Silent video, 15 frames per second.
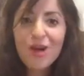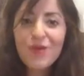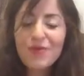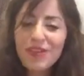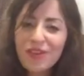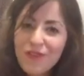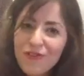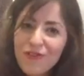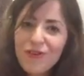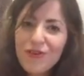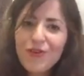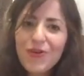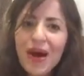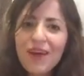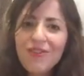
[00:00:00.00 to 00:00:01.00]
but if
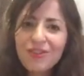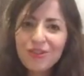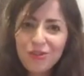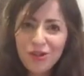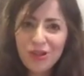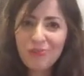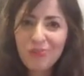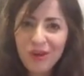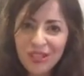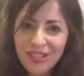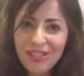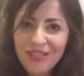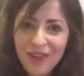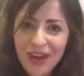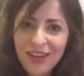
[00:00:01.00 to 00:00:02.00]
you have a good and
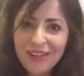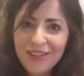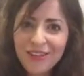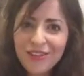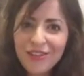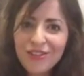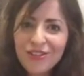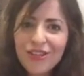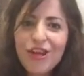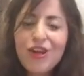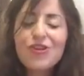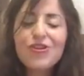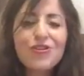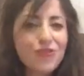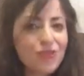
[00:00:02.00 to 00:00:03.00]
positive attitude,
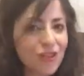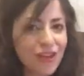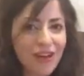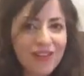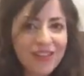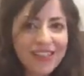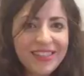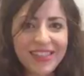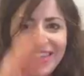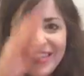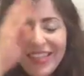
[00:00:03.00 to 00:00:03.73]
you would love it.